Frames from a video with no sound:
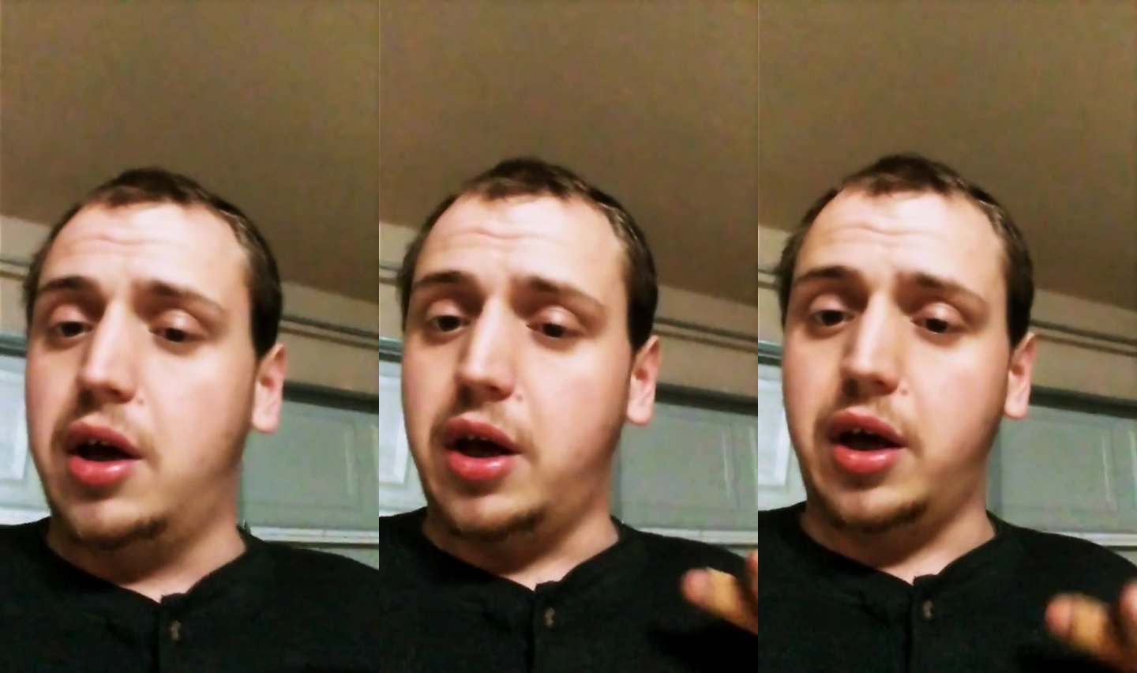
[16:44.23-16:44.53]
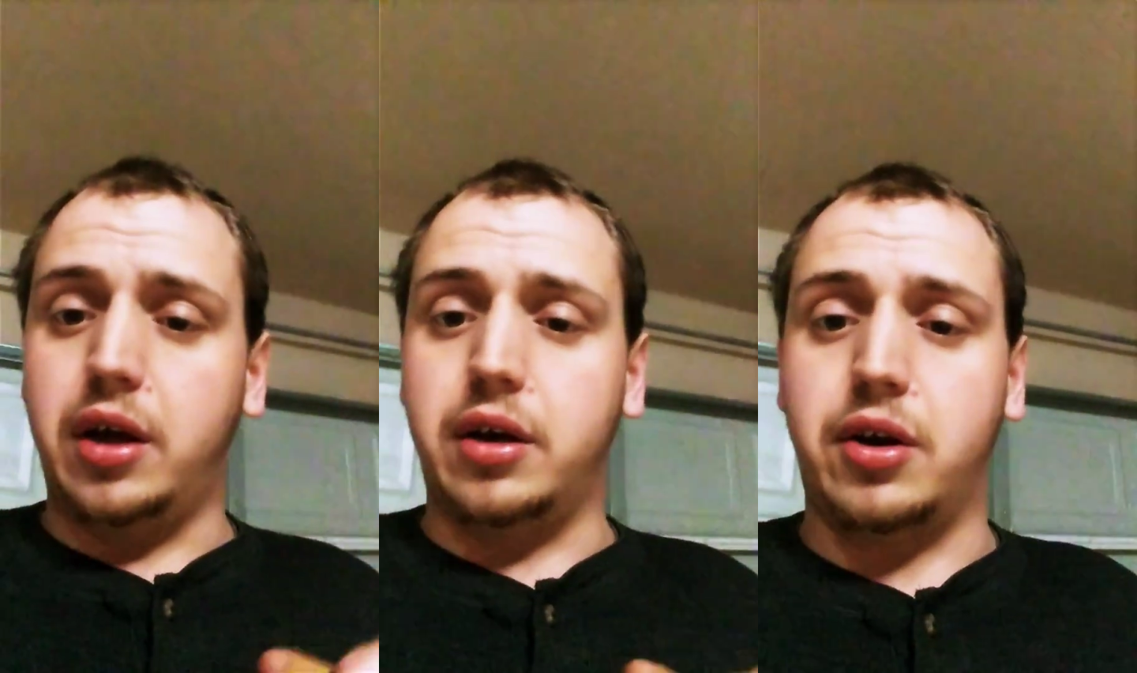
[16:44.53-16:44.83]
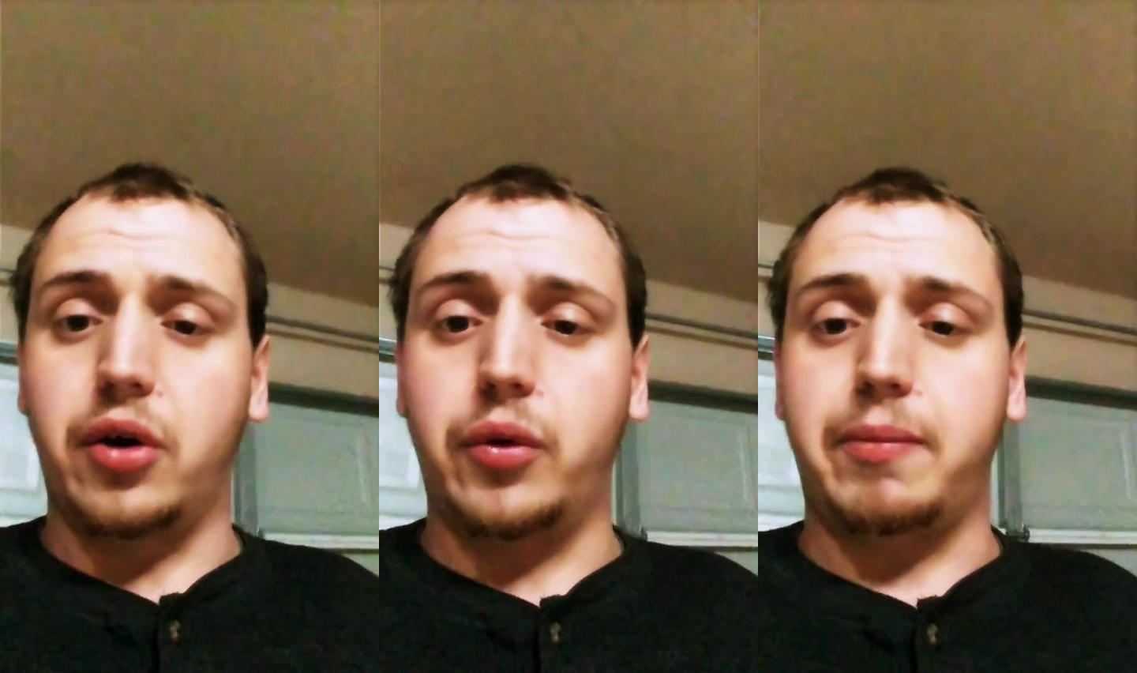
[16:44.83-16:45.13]
and
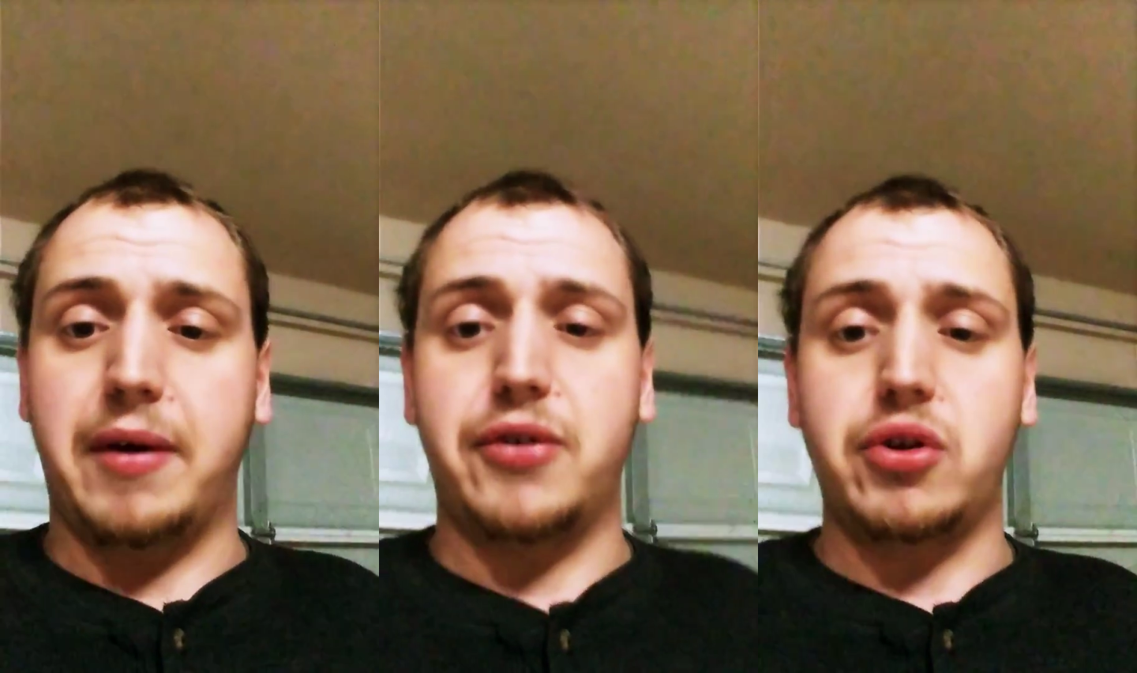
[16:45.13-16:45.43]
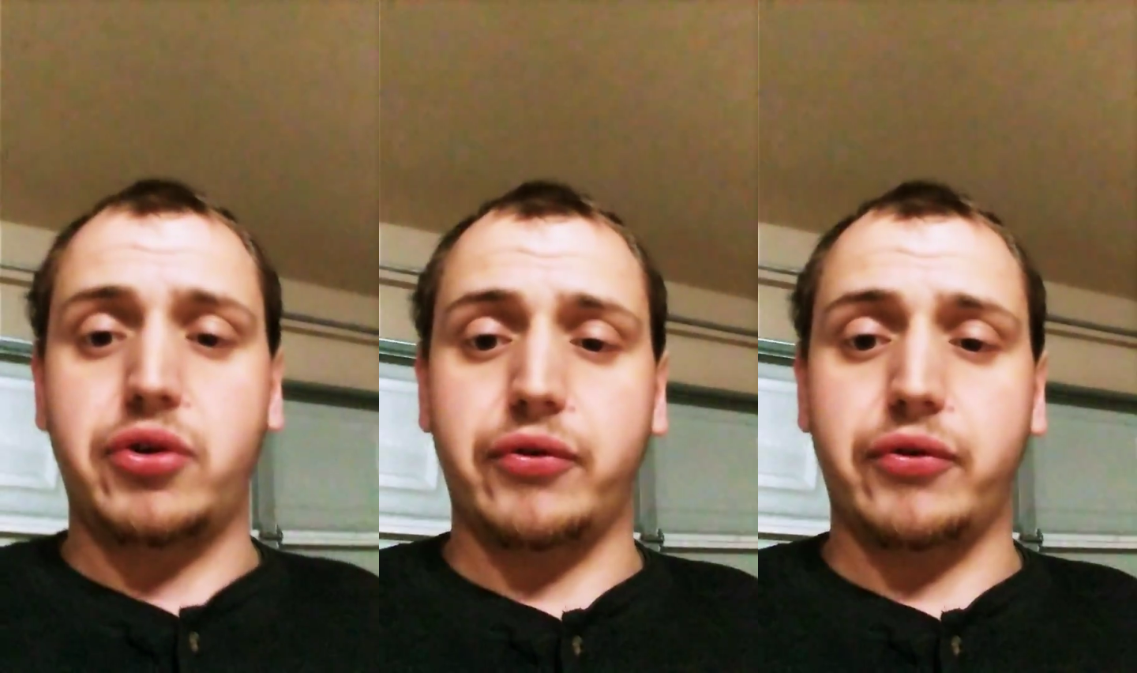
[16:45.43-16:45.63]
go with my future